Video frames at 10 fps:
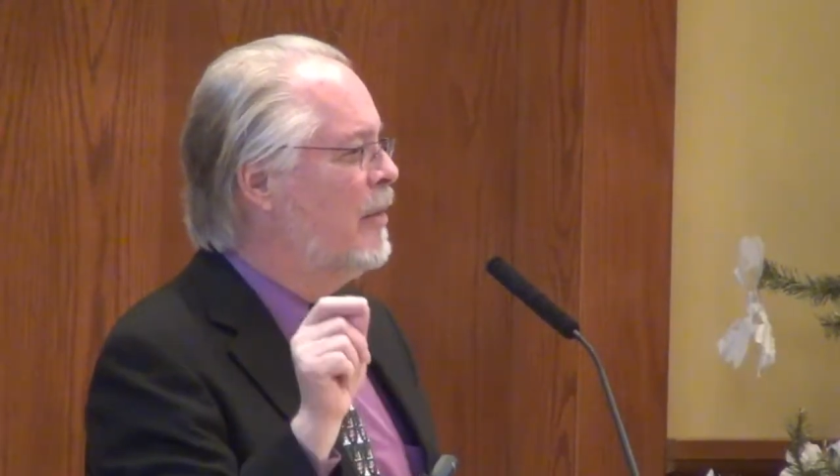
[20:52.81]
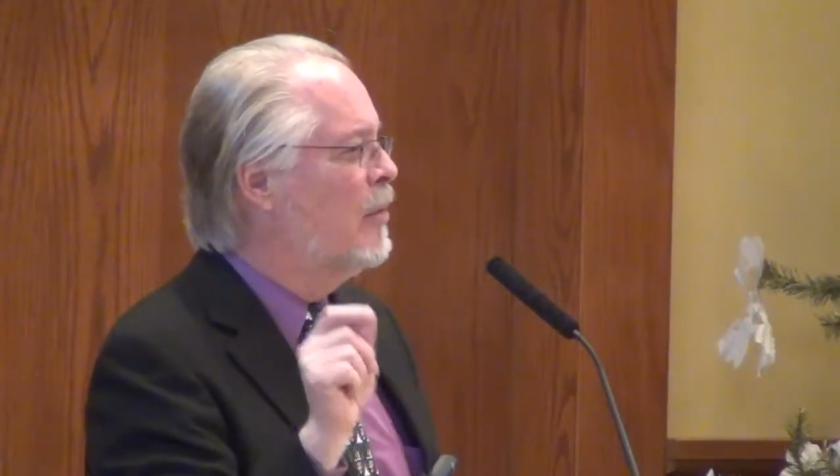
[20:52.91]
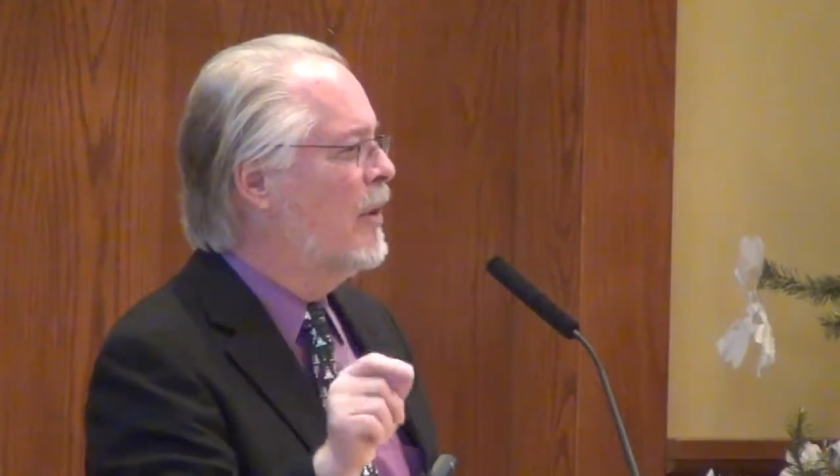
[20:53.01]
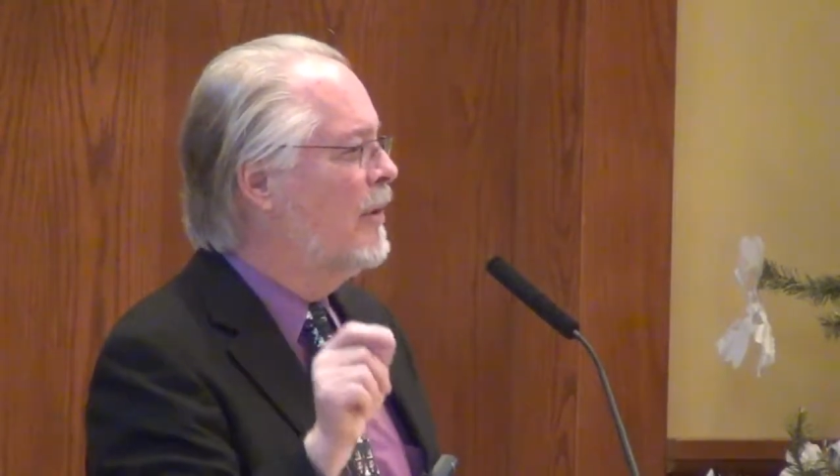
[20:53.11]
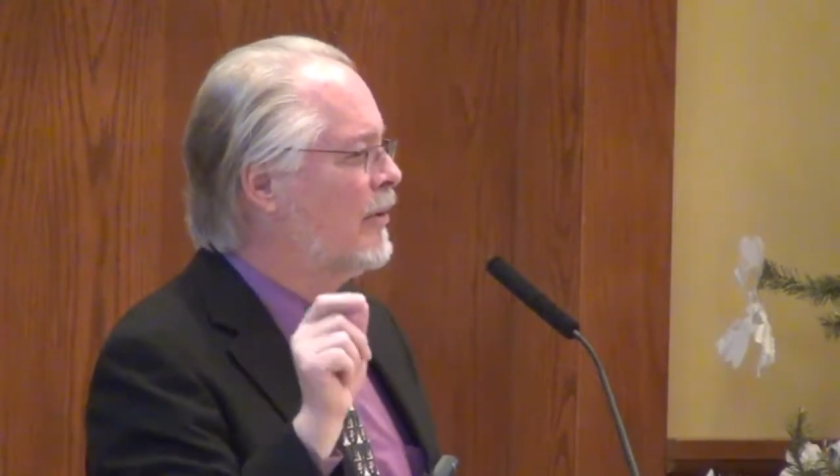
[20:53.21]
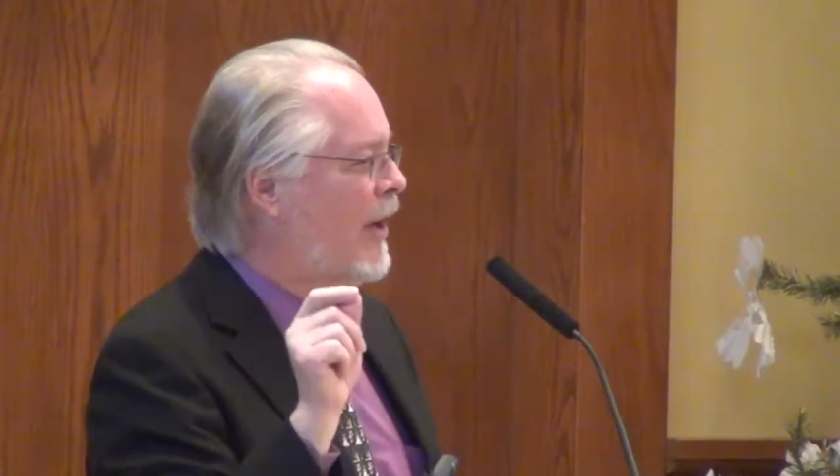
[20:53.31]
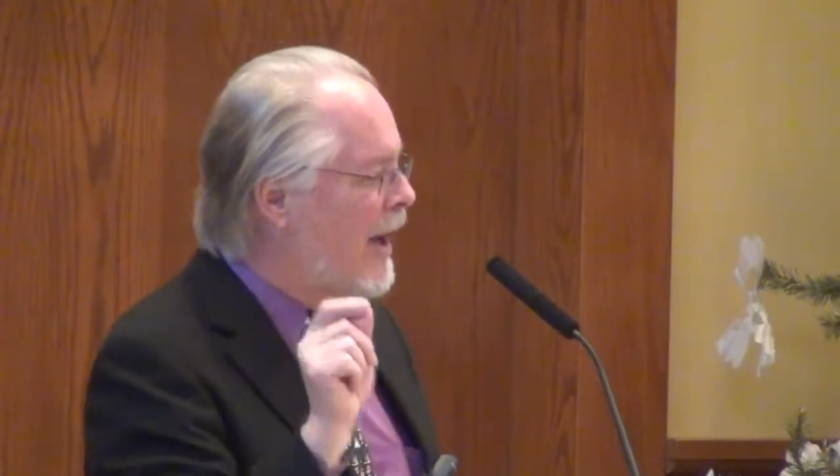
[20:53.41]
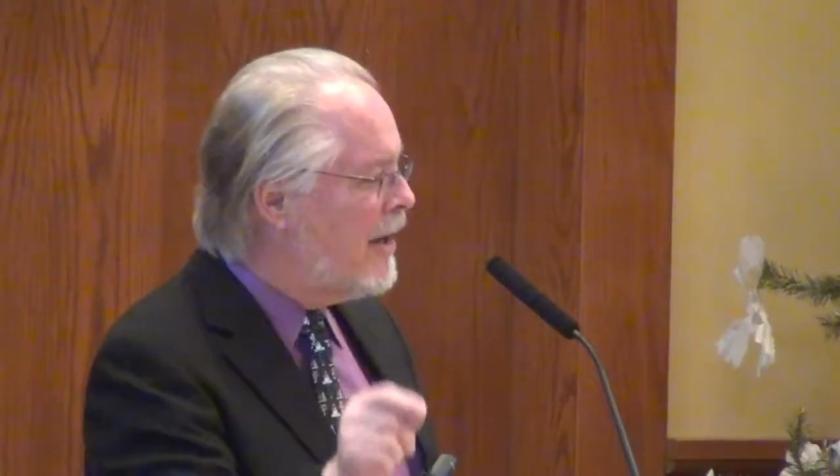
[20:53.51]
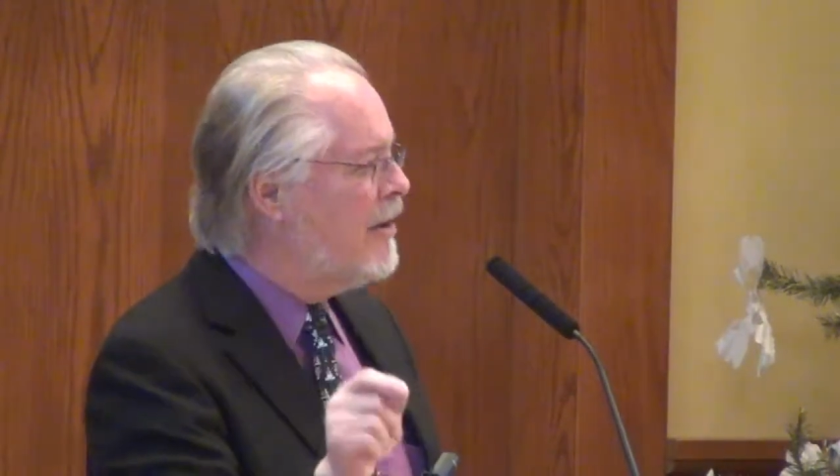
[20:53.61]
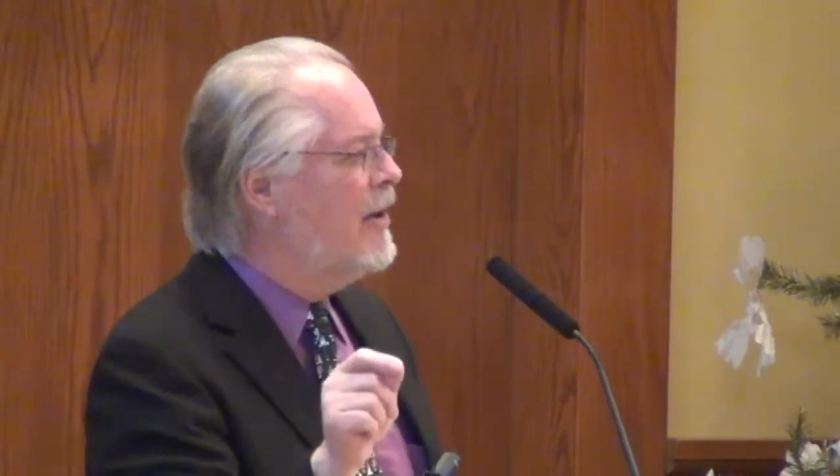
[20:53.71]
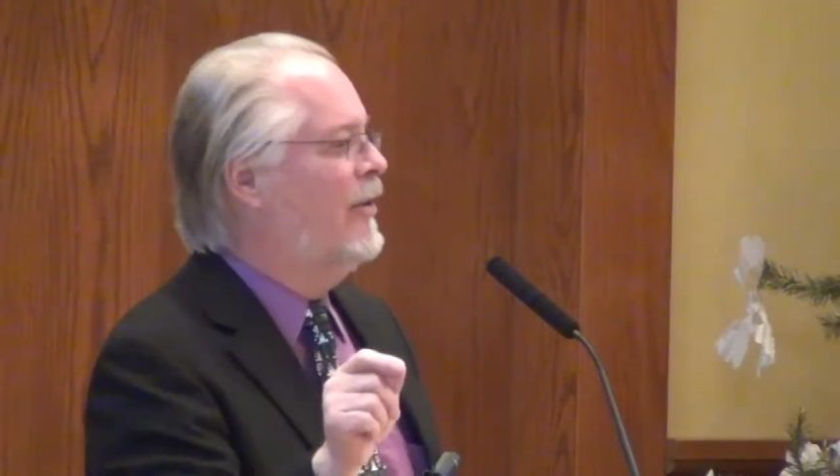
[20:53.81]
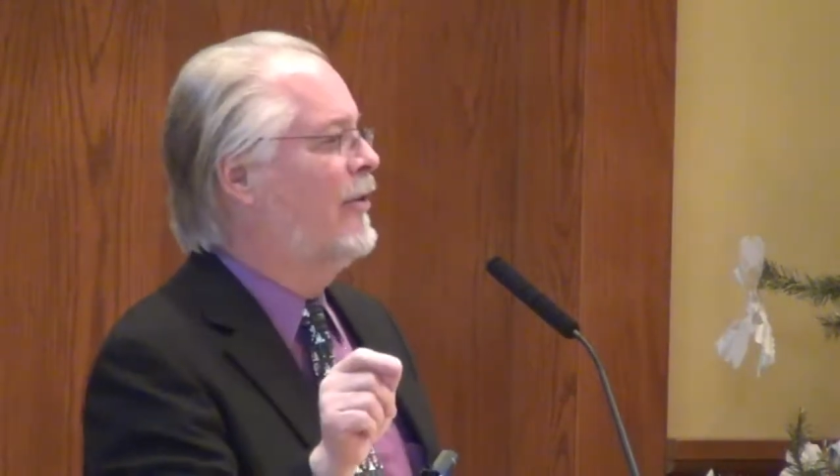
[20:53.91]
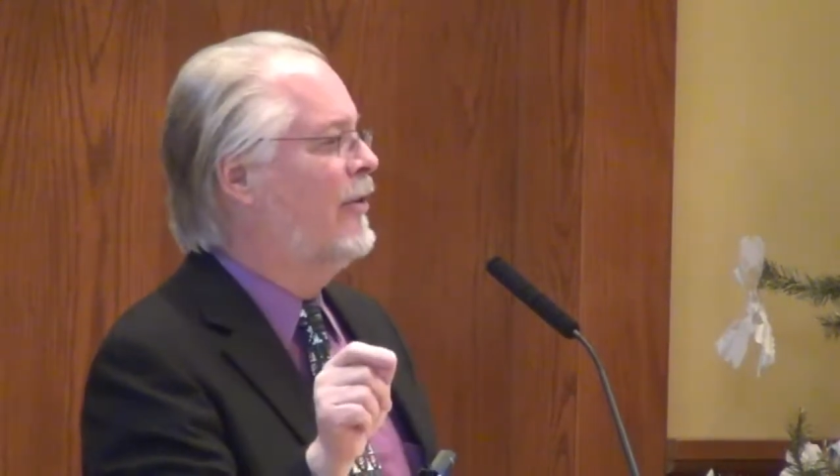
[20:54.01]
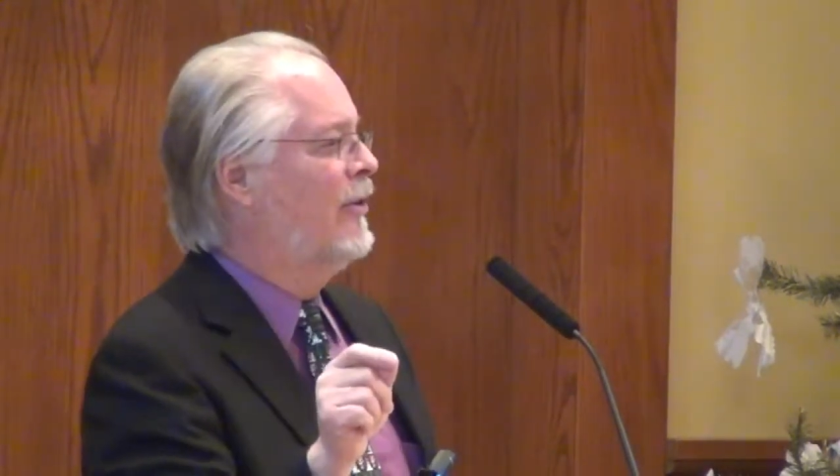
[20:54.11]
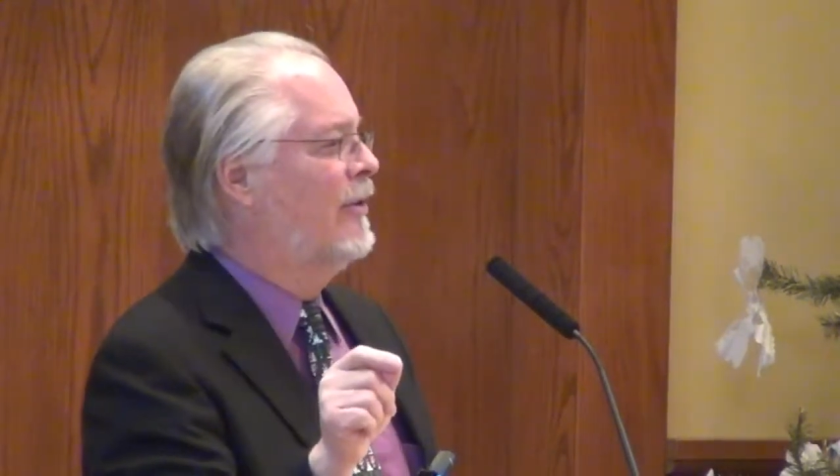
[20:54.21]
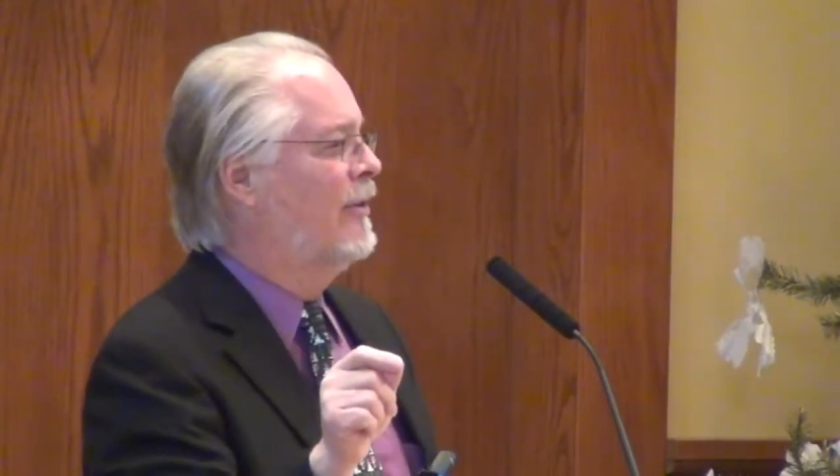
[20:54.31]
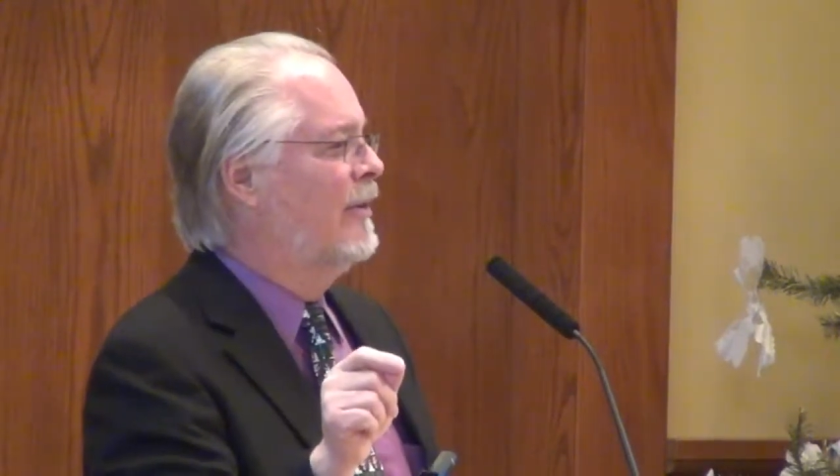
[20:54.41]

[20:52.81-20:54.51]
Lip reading: in Buenos Aires,